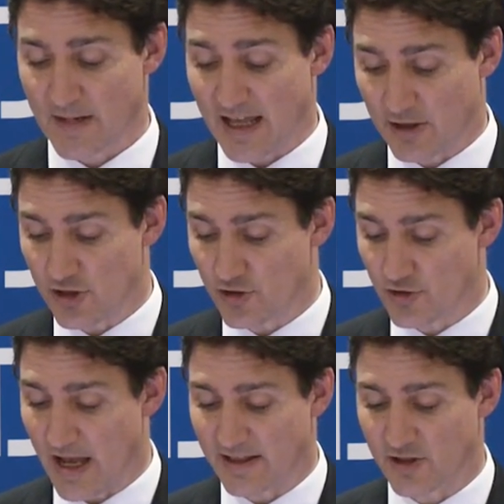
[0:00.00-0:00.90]
At the
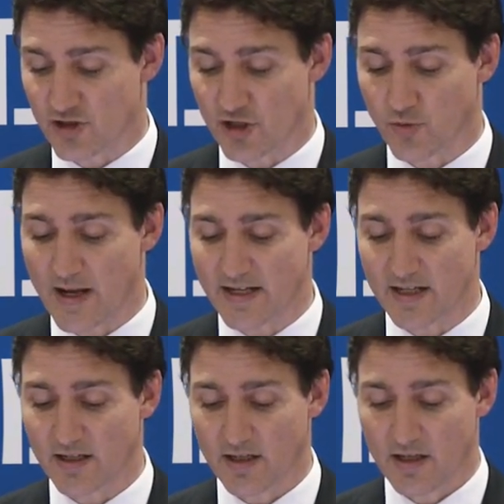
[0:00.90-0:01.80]

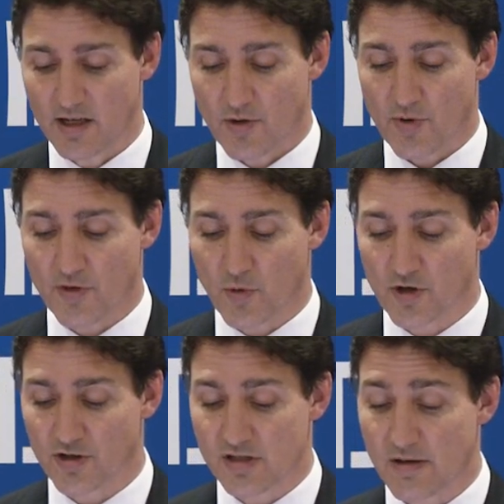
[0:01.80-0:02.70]
G20, where the
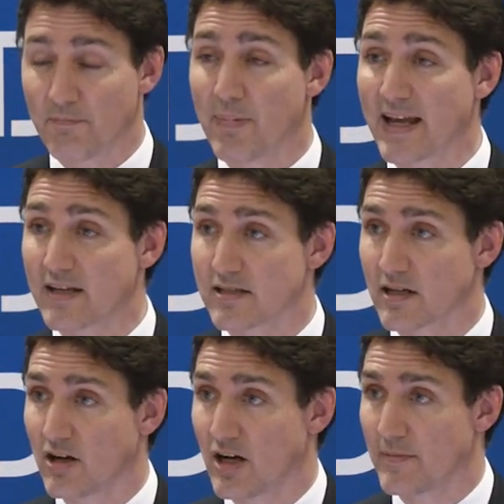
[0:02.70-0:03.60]
world's biggest
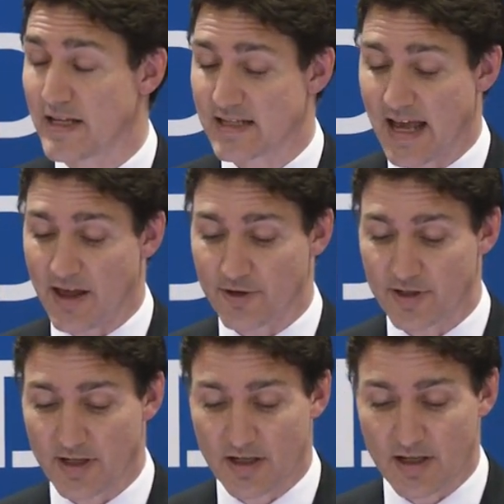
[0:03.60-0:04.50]
economies
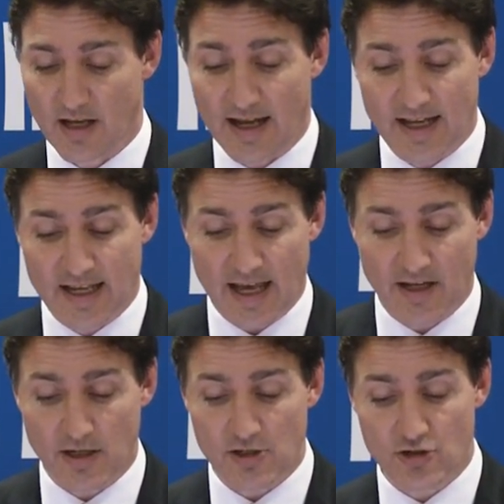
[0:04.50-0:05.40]
gathered, I
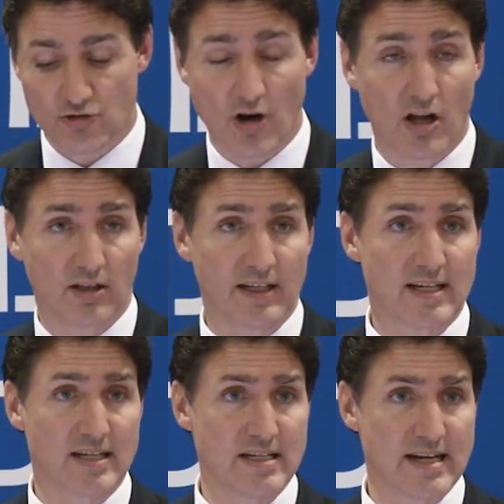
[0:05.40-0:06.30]
again strongly
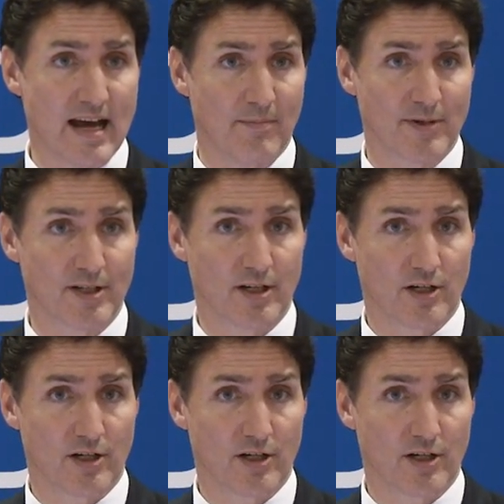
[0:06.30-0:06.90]
condemned